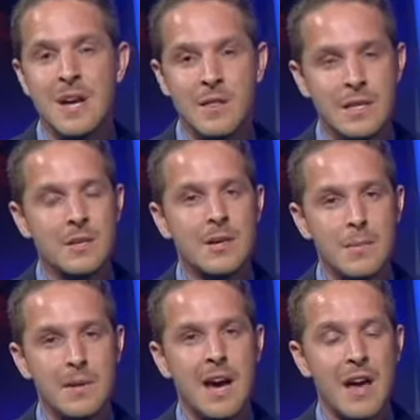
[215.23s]
These are going to
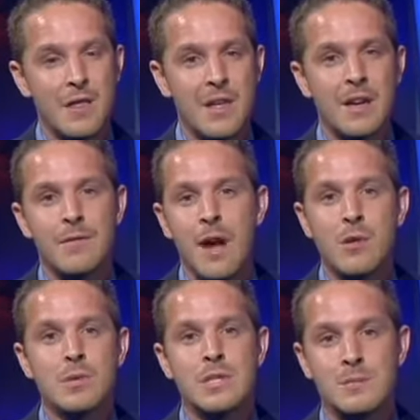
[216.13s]
be, I think, very
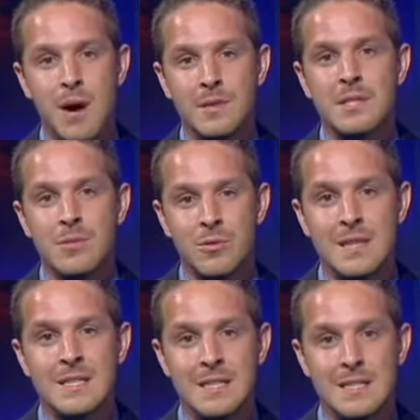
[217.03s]
responsible
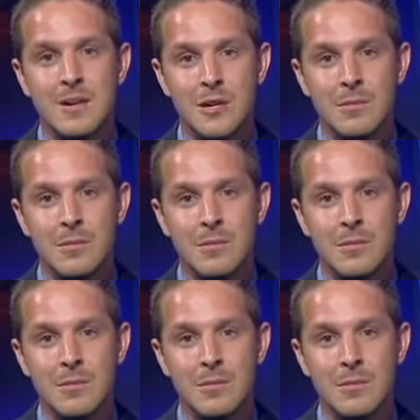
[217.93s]
residents in our